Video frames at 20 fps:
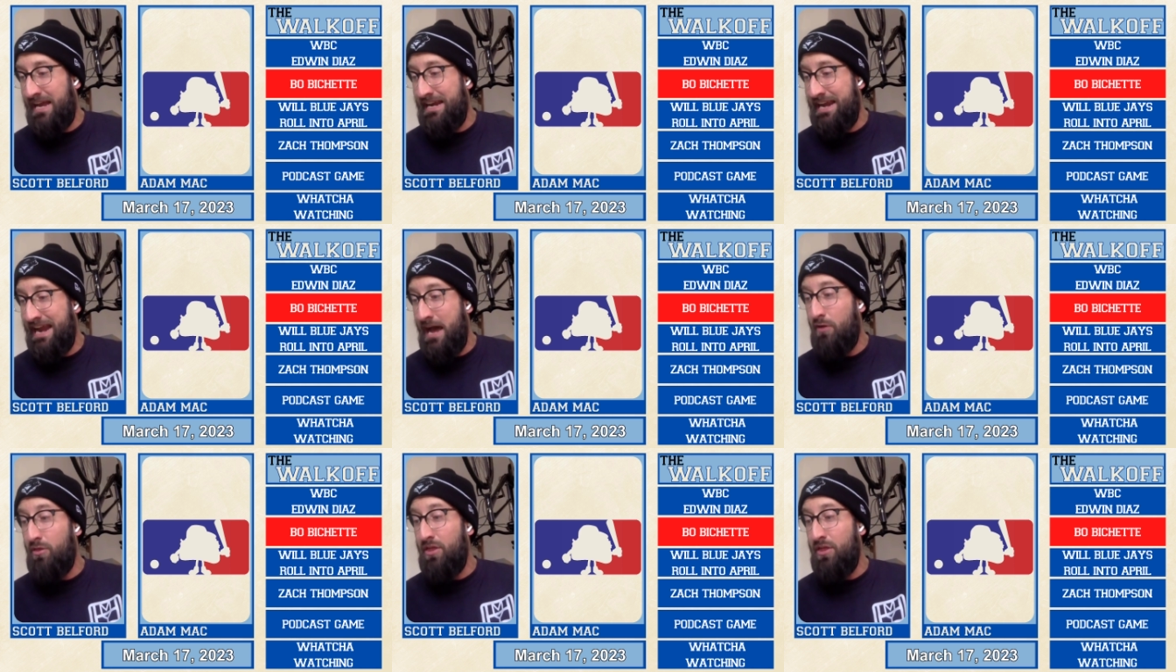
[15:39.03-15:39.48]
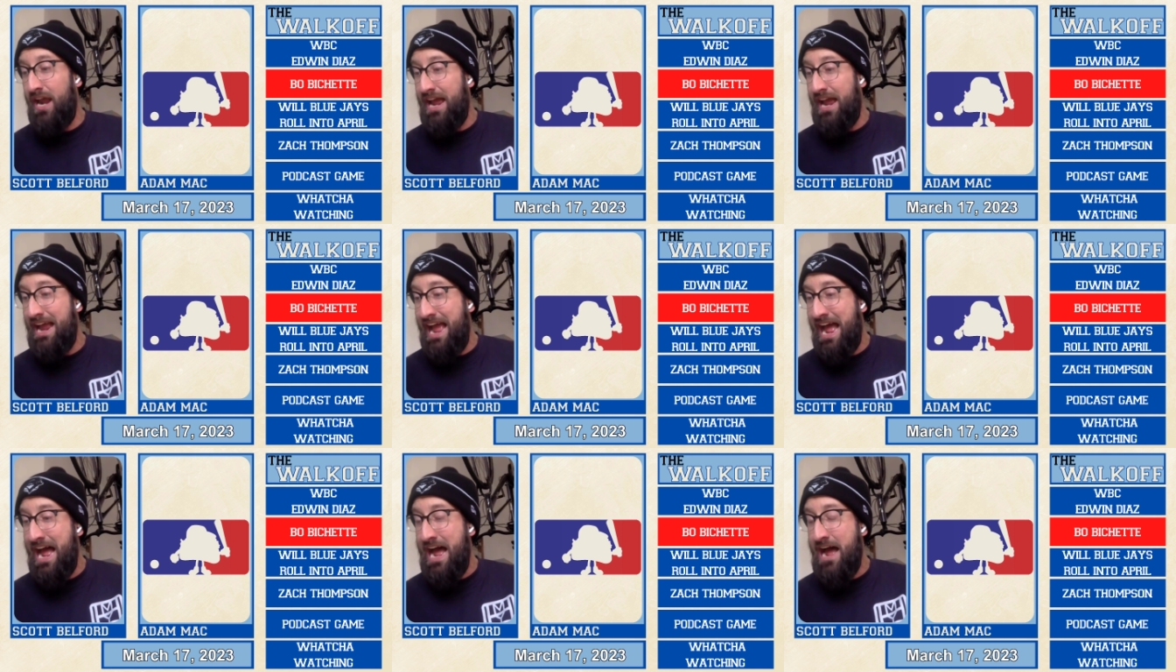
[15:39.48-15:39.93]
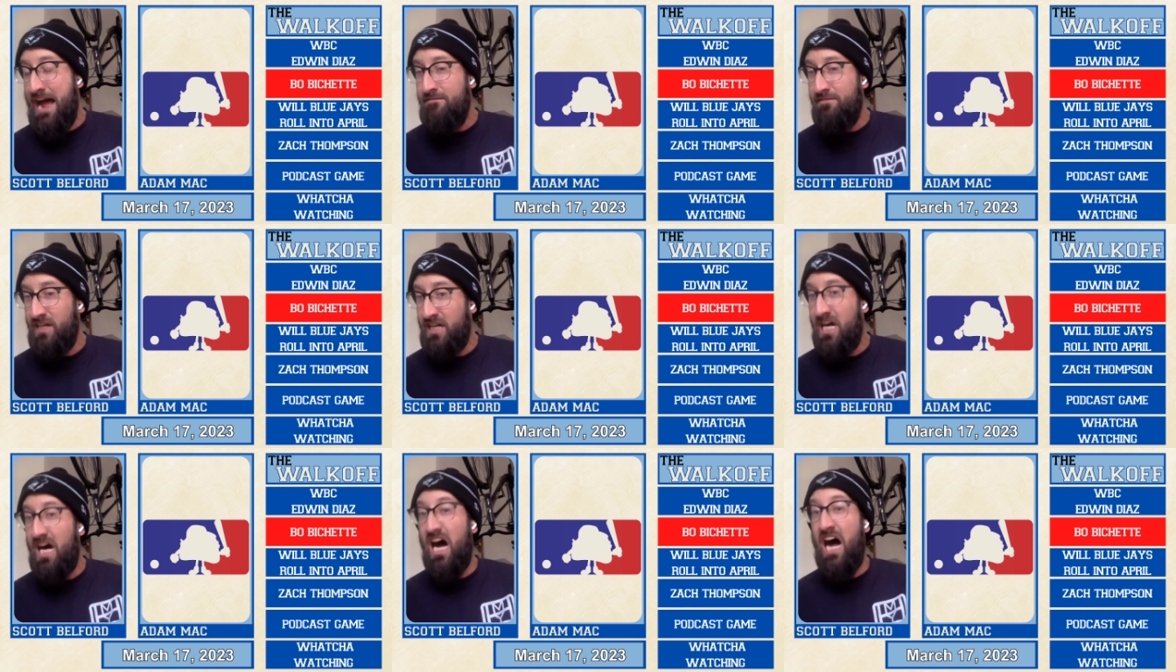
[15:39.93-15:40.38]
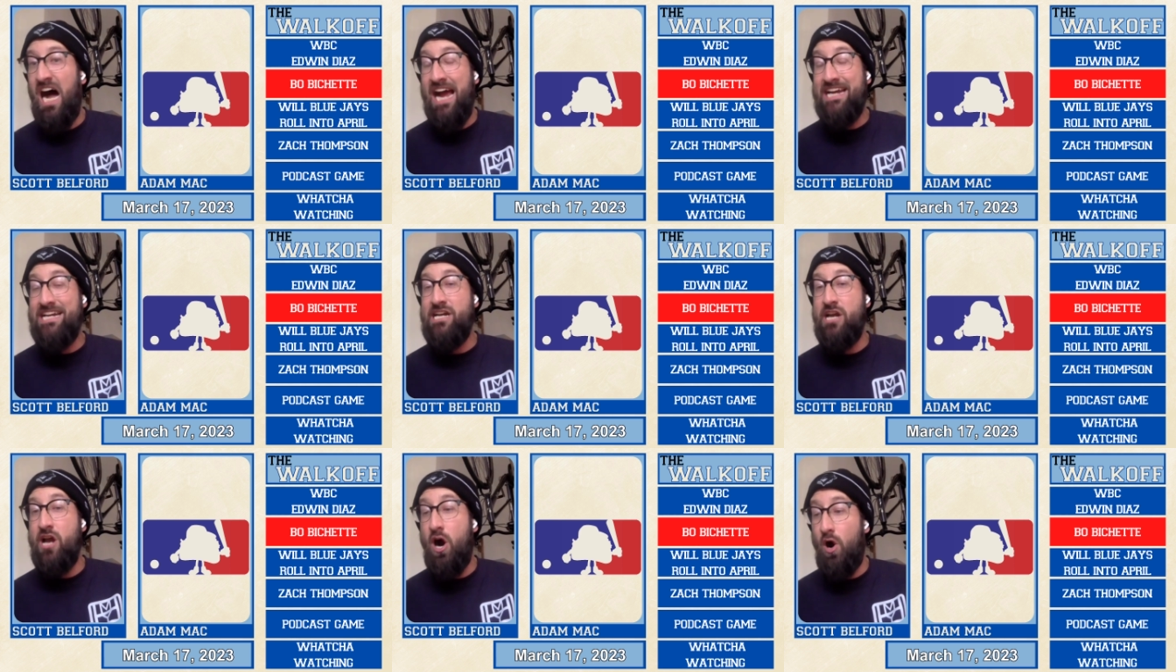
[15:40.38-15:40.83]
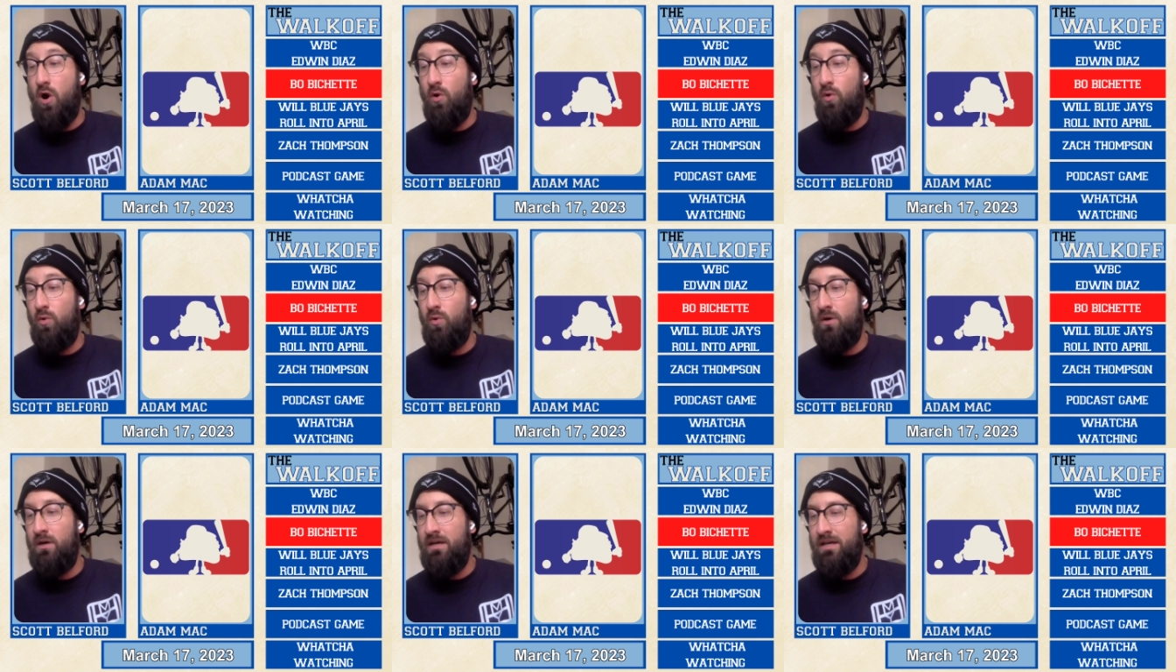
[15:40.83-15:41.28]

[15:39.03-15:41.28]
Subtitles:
And now that I have, I know.